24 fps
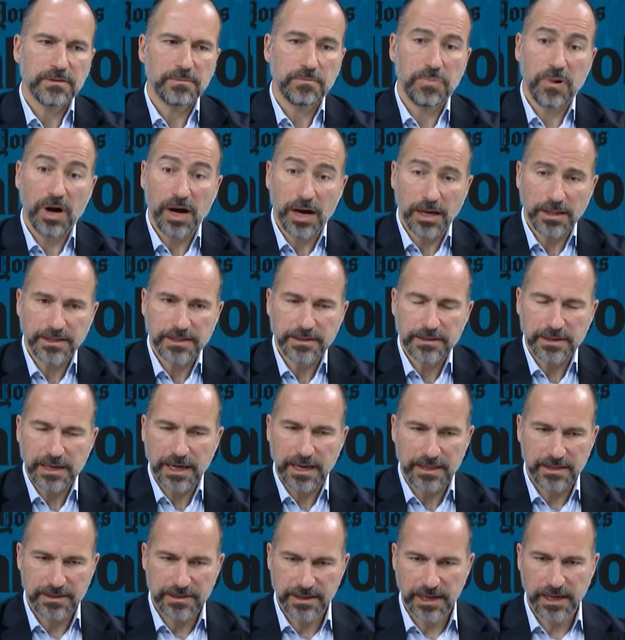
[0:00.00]
But
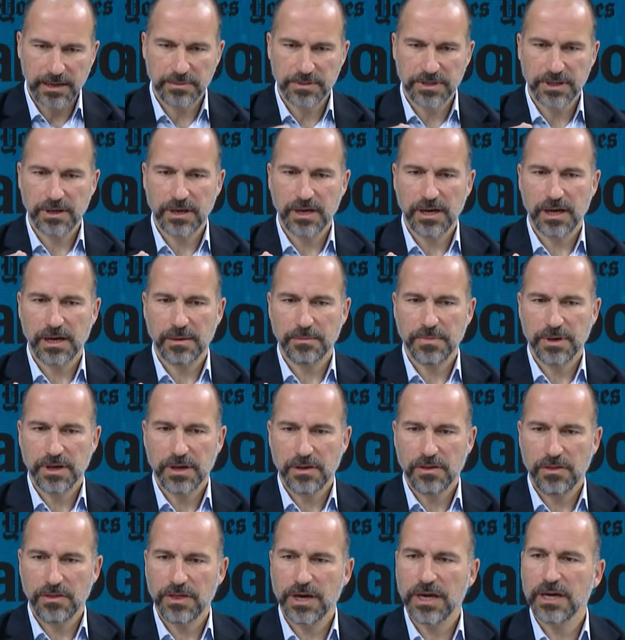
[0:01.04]
at the same time,
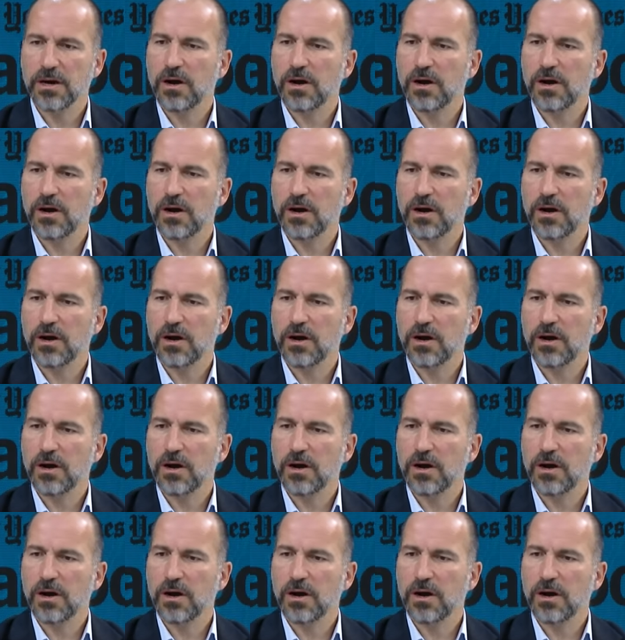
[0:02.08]
they